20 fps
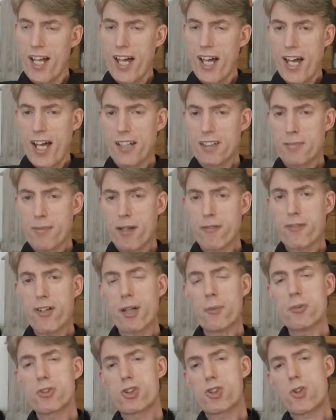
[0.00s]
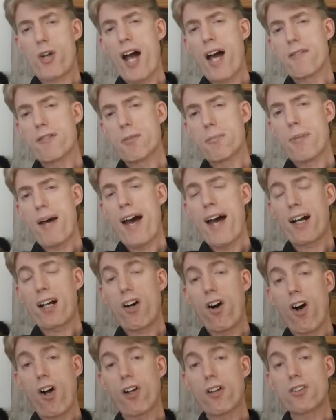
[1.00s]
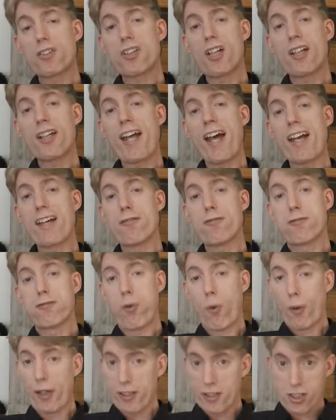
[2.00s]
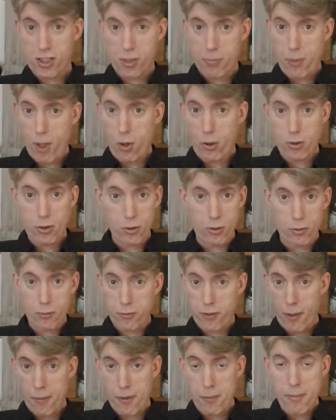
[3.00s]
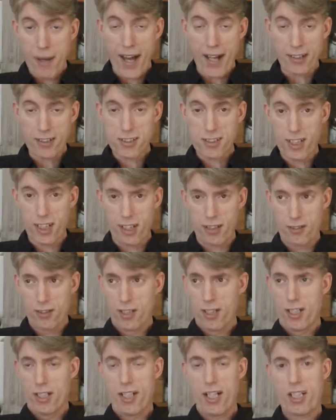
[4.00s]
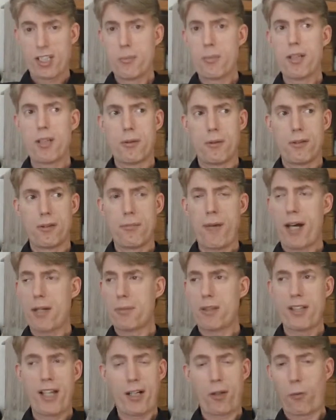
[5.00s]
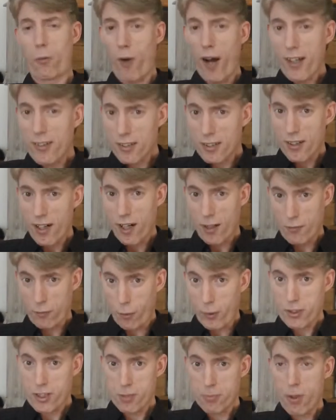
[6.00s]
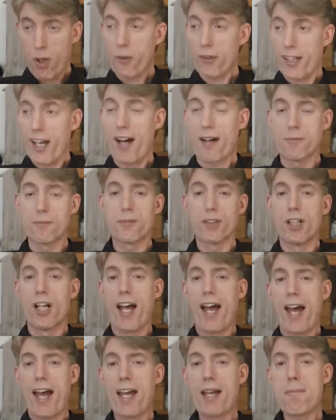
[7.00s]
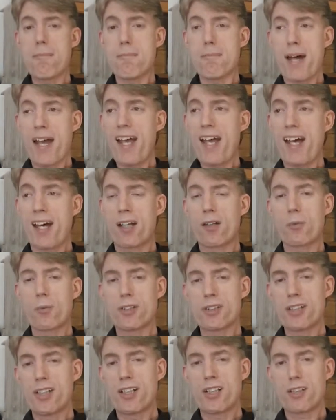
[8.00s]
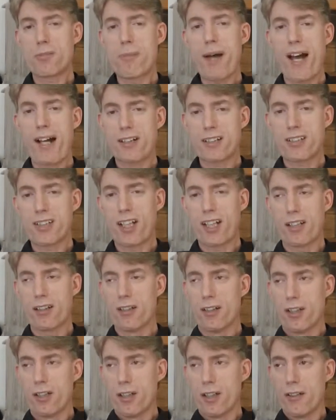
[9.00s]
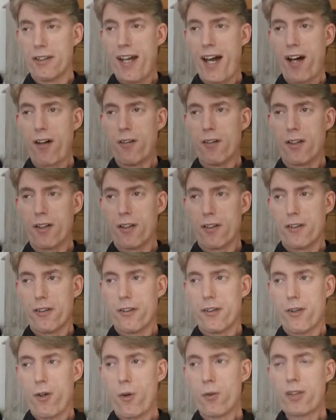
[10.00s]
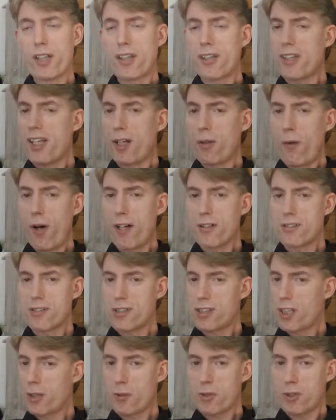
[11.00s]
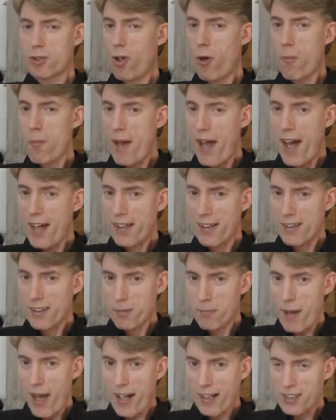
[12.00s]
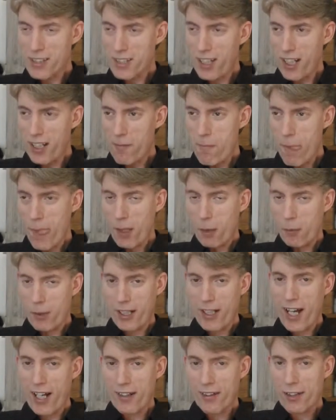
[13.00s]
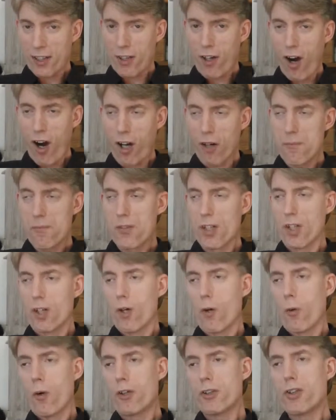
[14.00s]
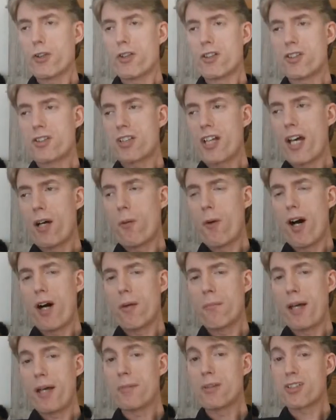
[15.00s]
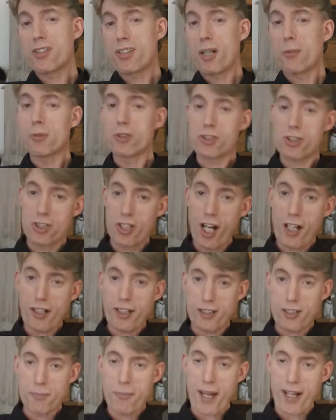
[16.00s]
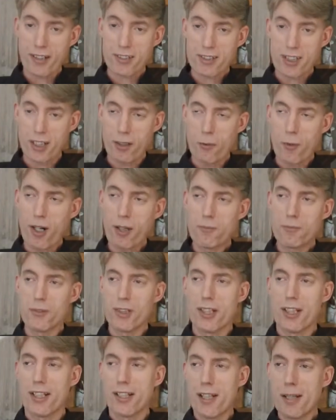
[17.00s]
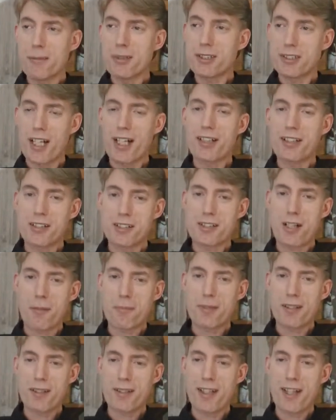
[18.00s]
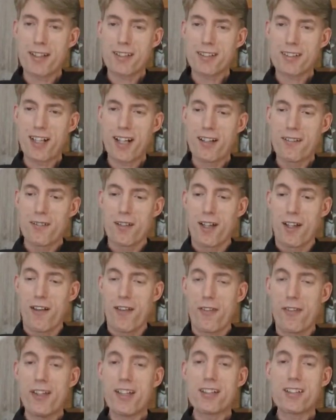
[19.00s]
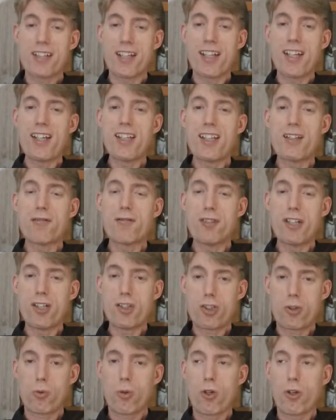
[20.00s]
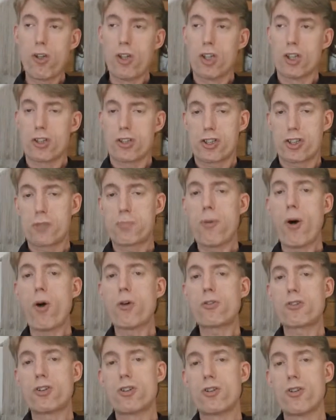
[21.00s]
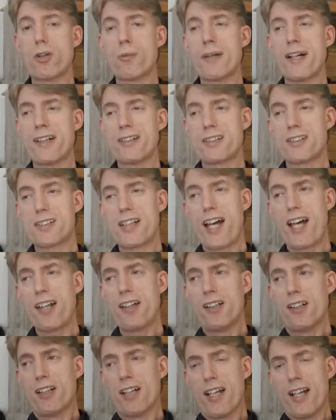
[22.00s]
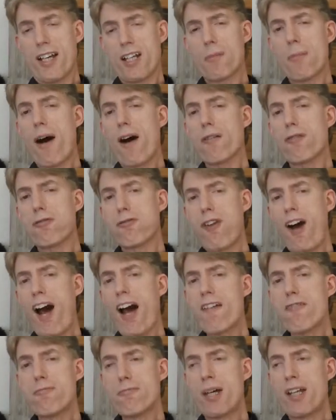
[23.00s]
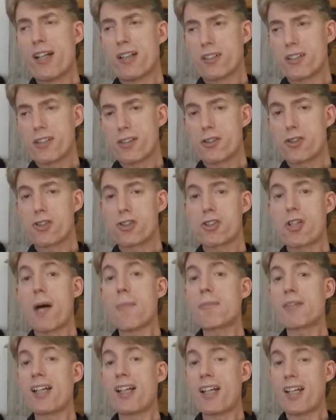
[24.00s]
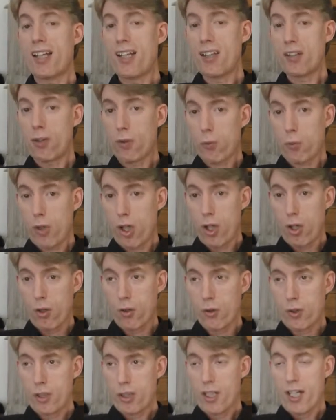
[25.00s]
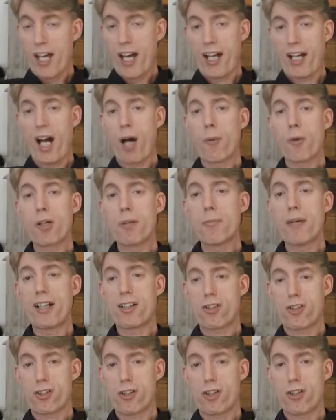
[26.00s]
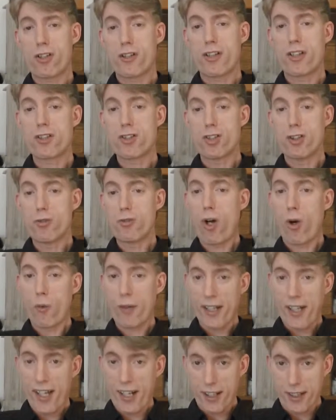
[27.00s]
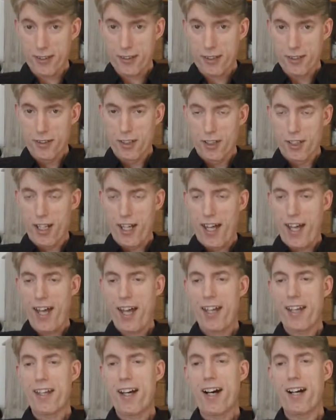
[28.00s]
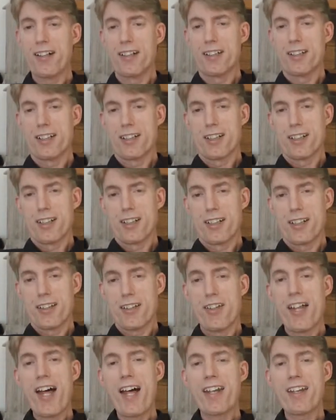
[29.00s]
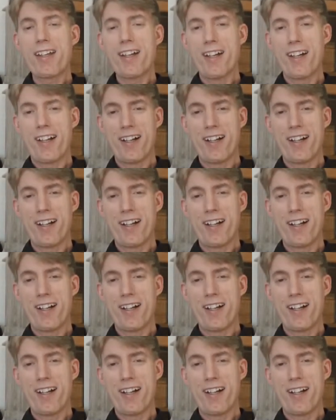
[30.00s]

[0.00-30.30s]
As my friend was driving back, all of a sudden a voice spoke to him from the back seat. Now you might be like, what? A voice spoke? Yeah. A man was in his back seat. Now, the only thing was is there was no man in his back seat when he got in the car. Well, you can say, well, maybe someone snuck in his back seat. Well, let me tell you something that this individual spoke to him and said, in about 5 minutes there's something in the road and I want to make sure that you don't hit it. And then